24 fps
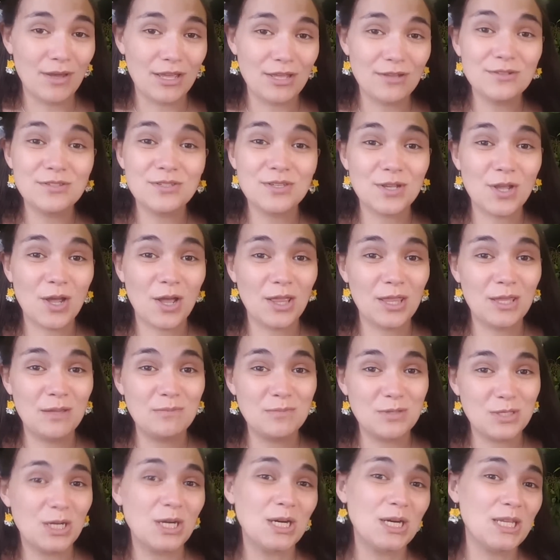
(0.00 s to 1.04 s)
I used to call
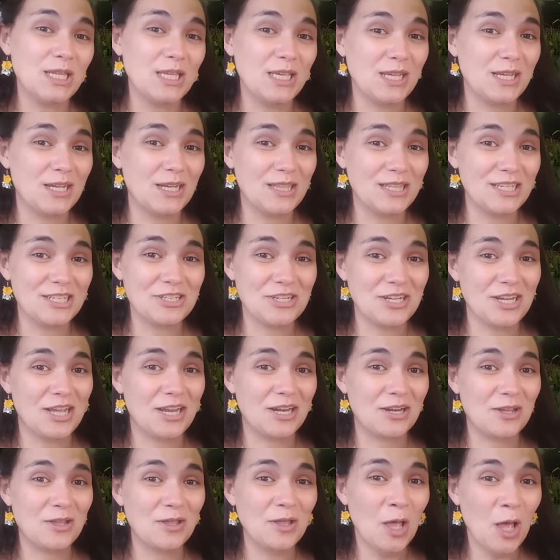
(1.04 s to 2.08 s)
him Darling on the
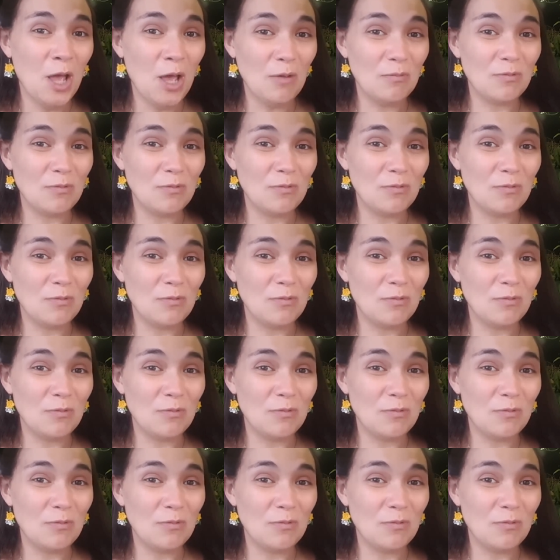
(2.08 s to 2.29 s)
channel